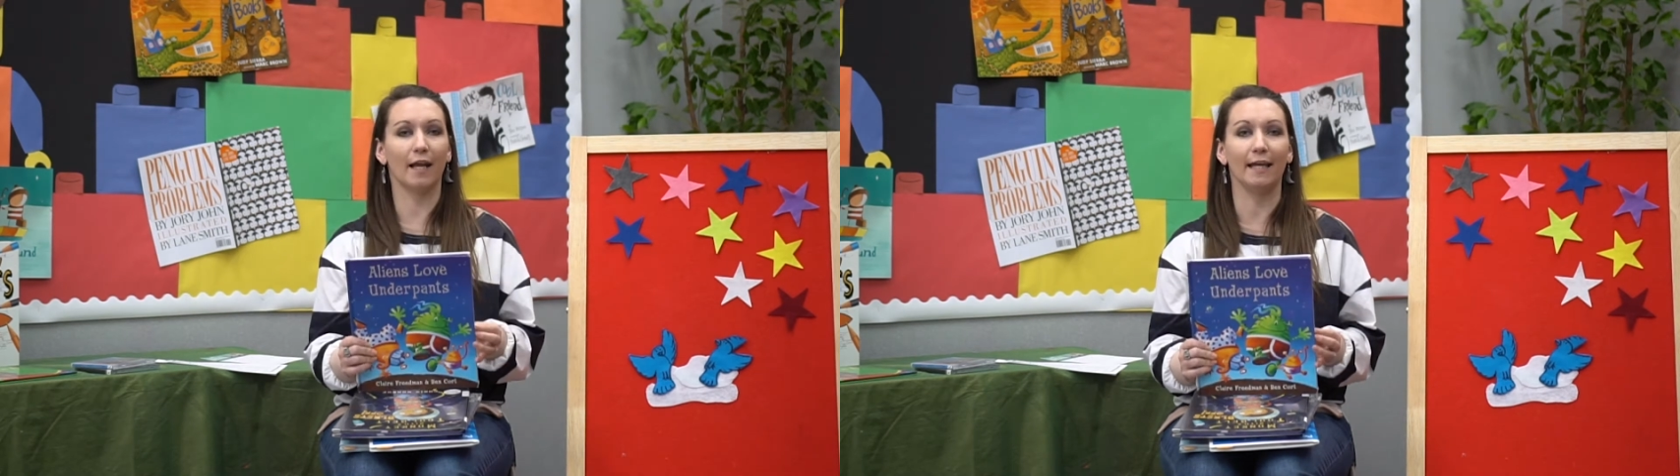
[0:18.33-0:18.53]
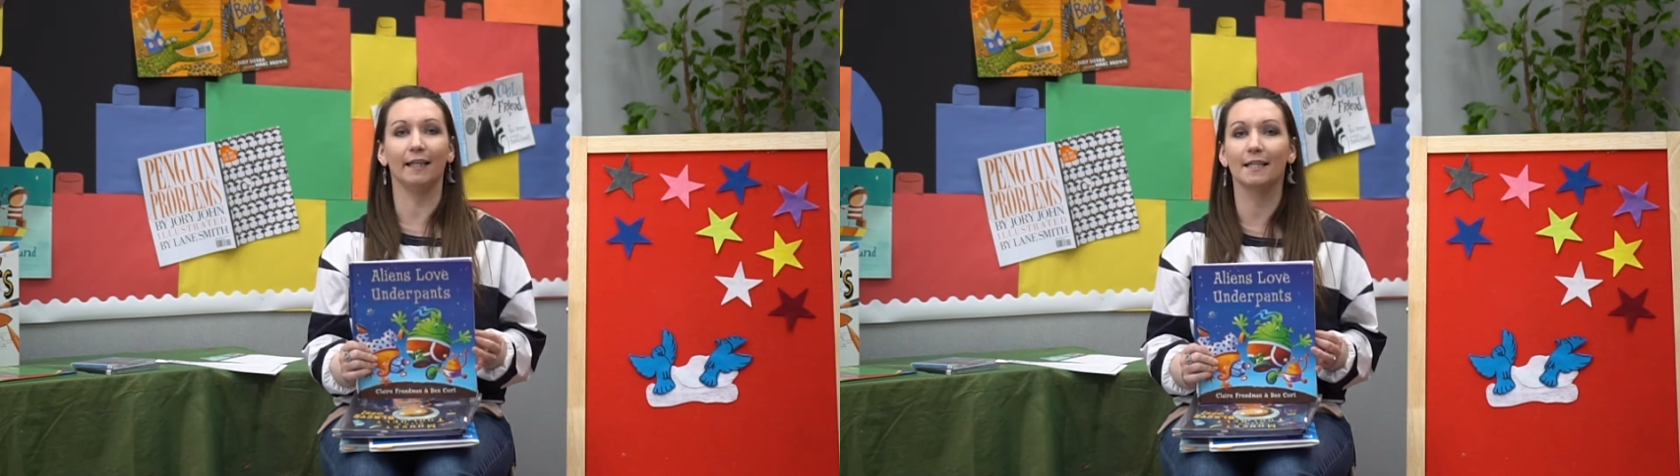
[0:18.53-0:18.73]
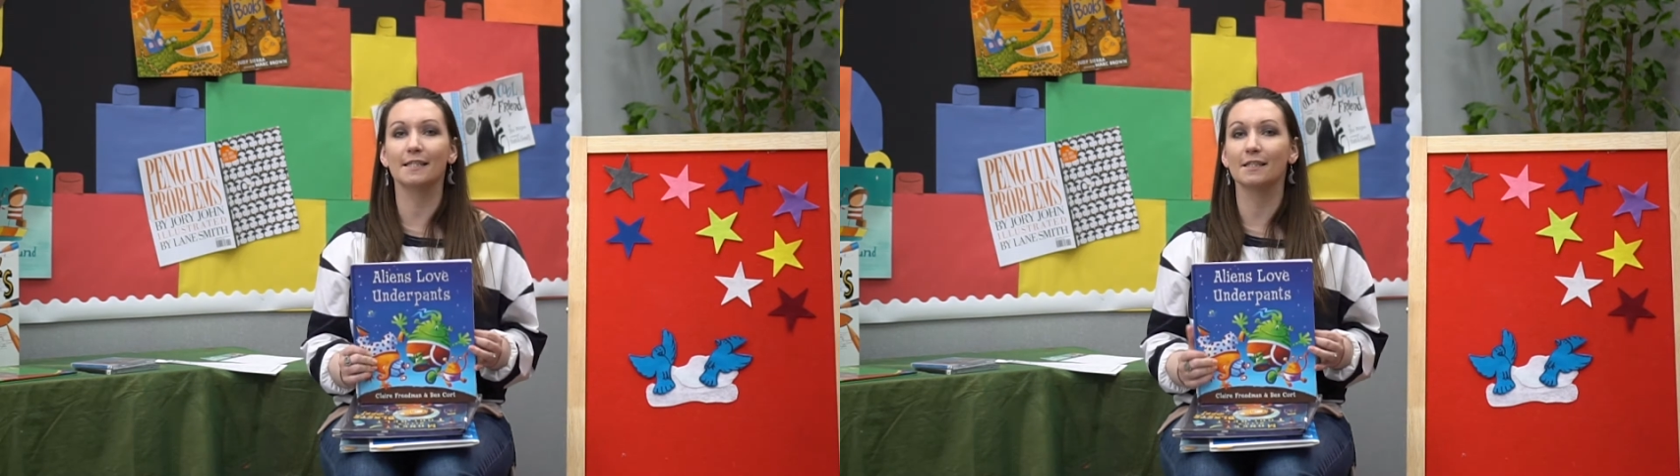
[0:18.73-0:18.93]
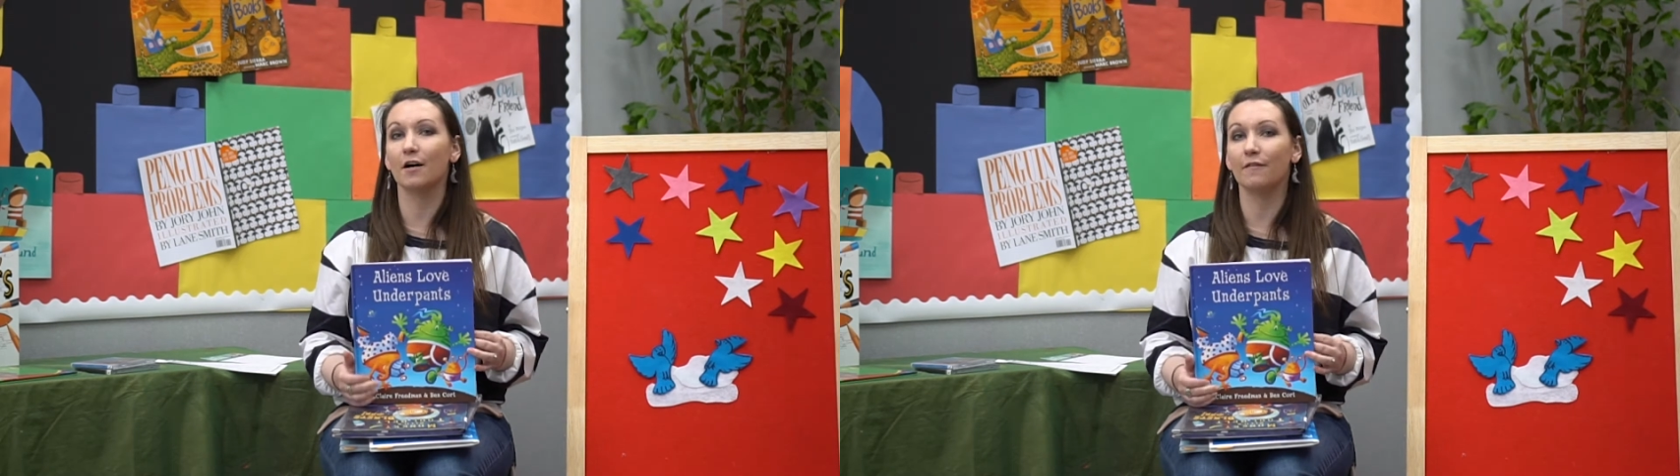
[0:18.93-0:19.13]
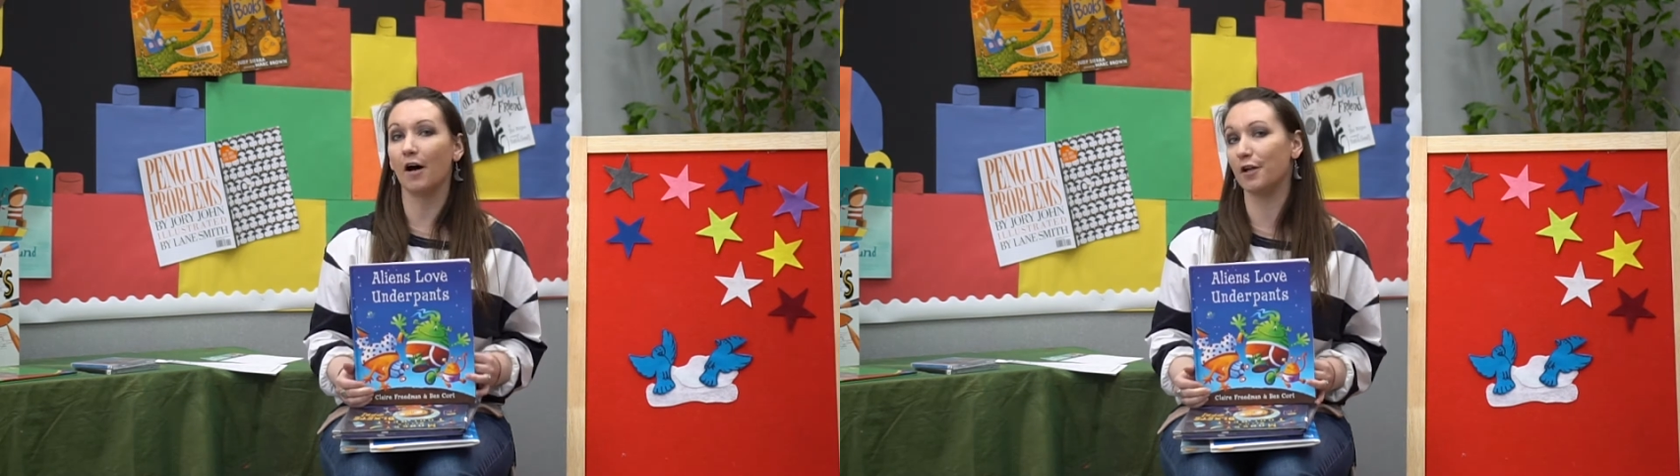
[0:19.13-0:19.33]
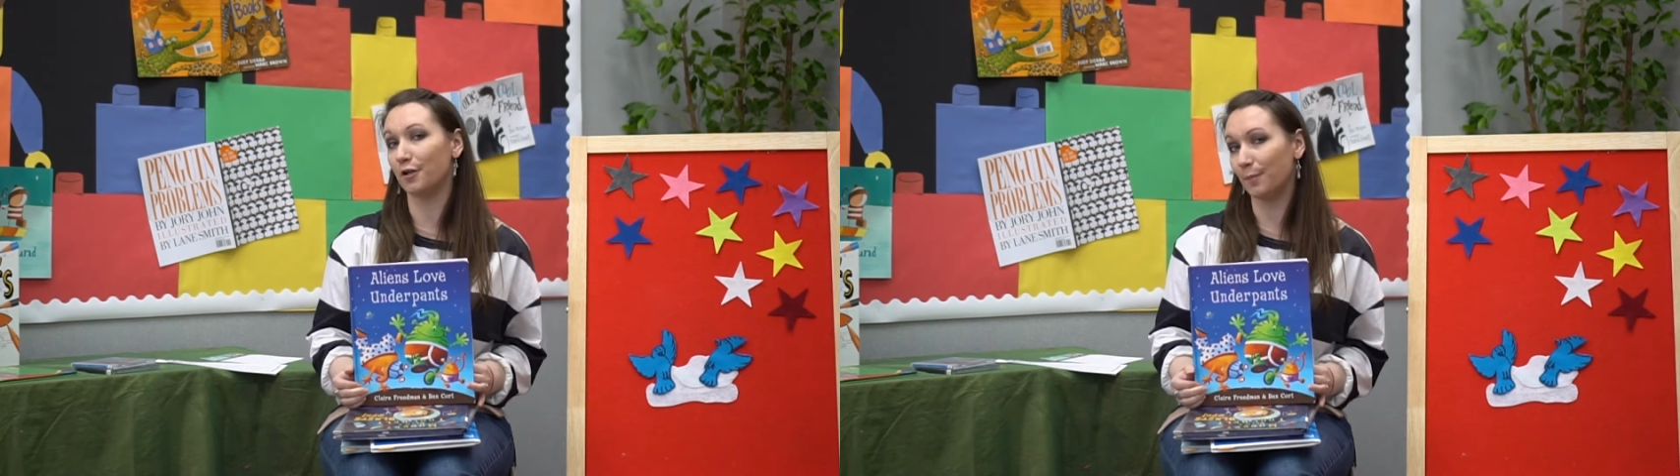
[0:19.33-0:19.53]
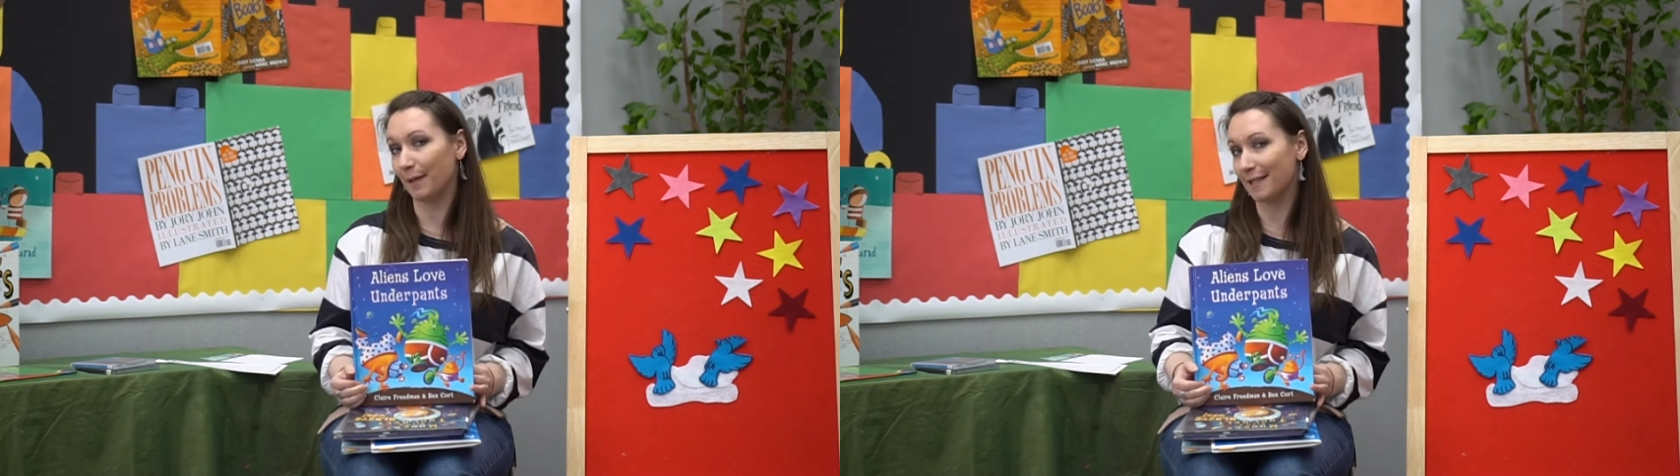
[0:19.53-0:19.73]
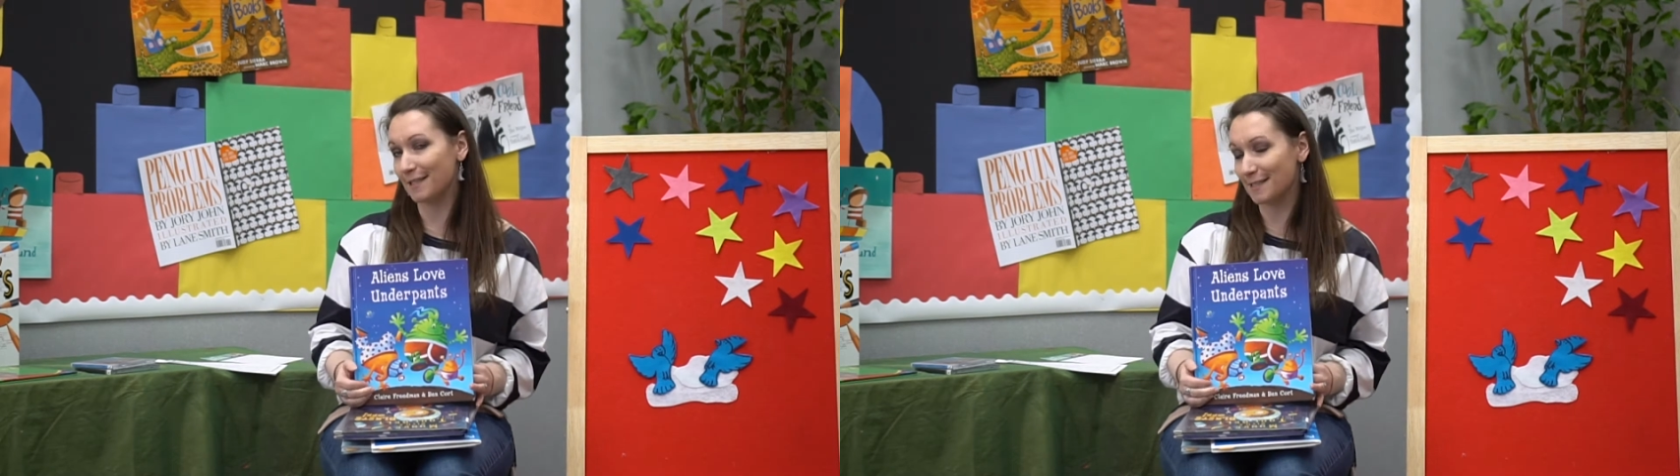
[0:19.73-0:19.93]
Aliens Love
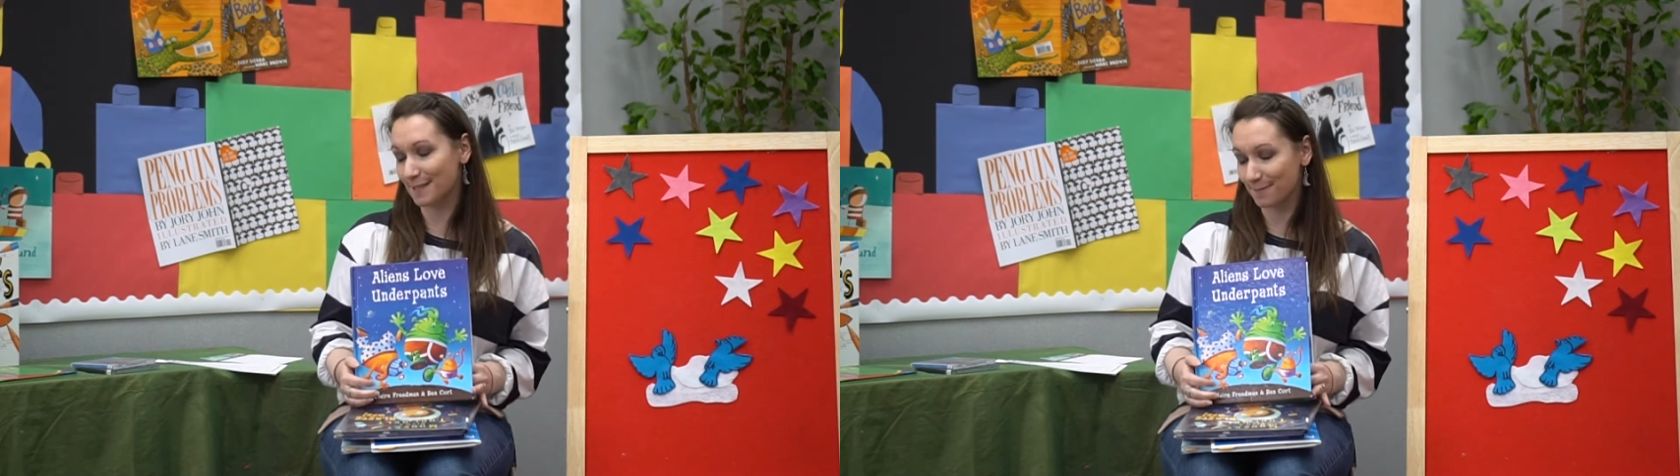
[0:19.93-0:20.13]
Underpants.